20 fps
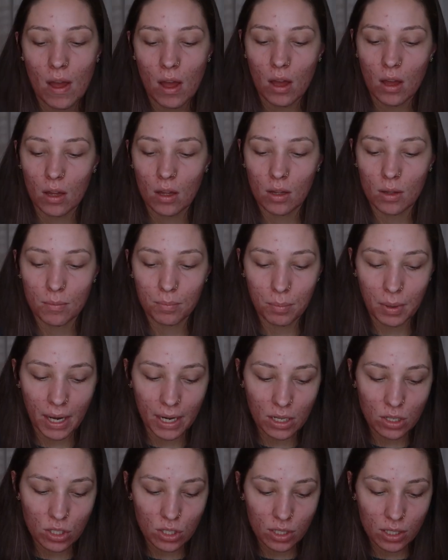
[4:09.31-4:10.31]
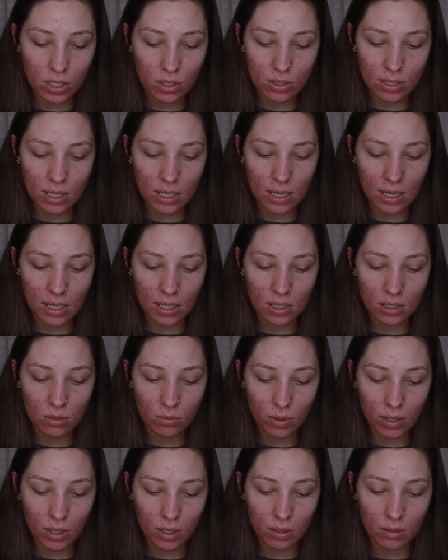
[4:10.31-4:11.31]
Um but I usually use the NYX
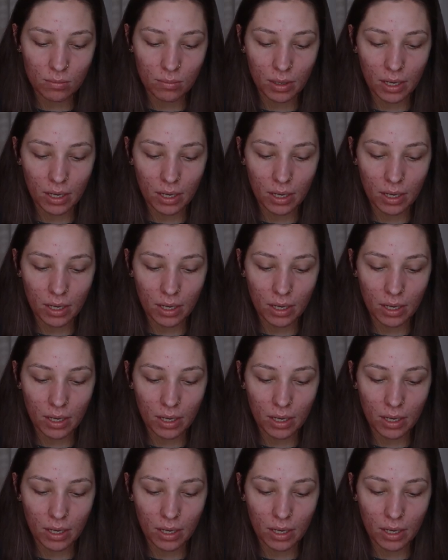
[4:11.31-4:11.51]
one,